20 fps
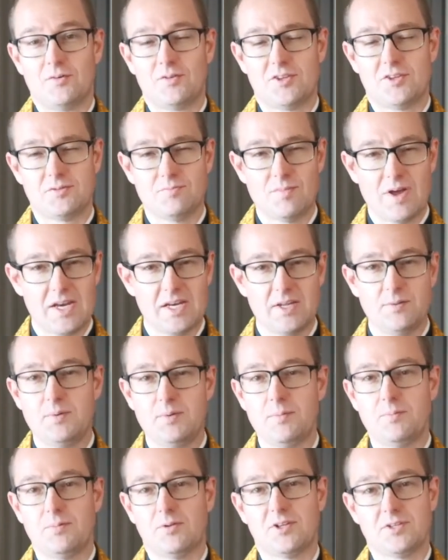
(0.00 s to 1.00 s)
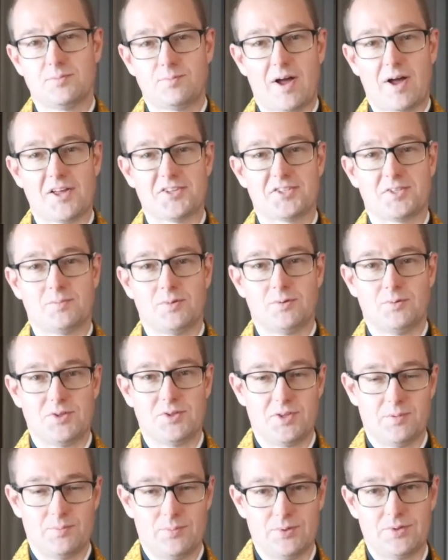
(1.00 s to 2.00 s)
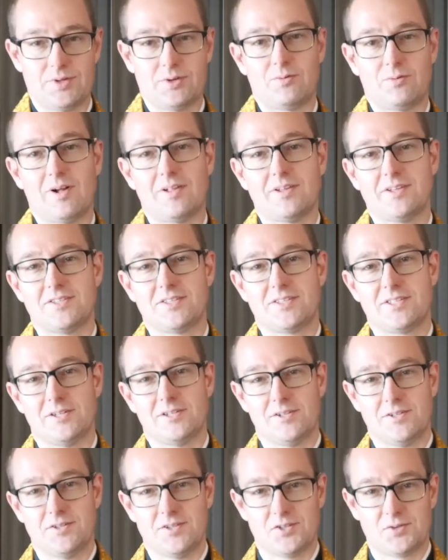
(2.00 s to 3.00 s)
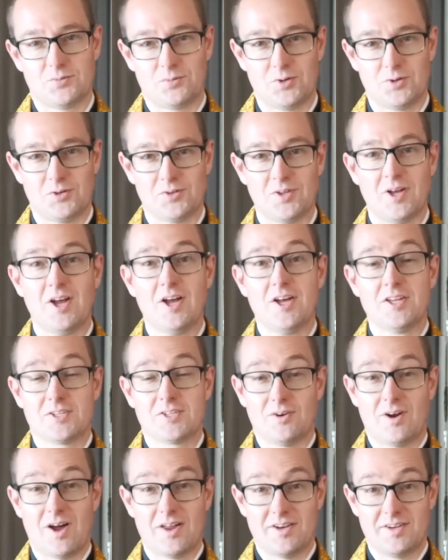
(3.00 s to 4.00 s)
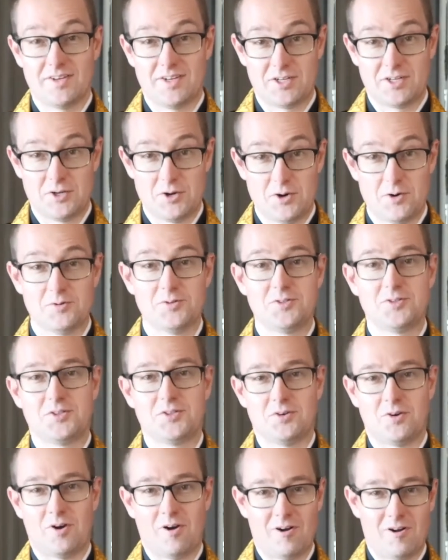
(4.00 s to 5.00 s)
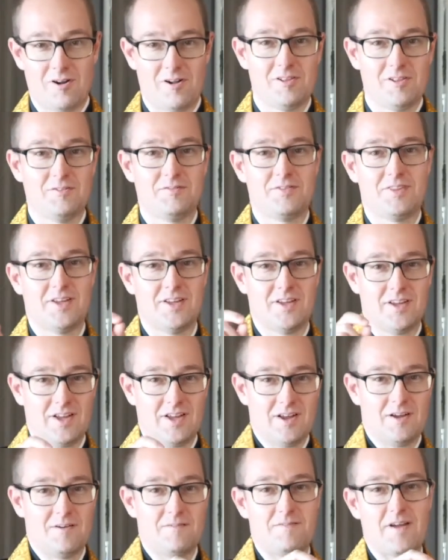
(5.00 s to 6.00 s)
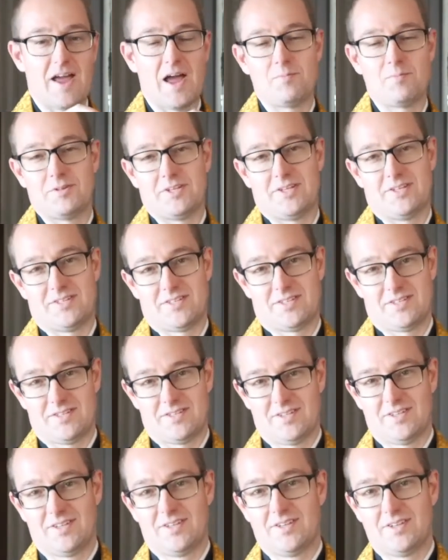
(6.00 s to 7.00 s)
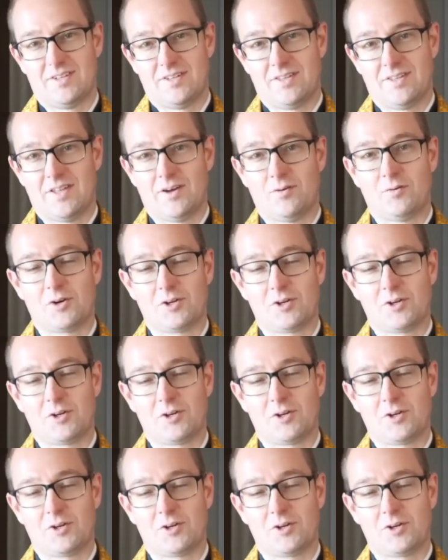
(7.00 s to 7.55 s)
as many people as possible with the Buddha while he's still in this world. So Ananda goes to all of the families that were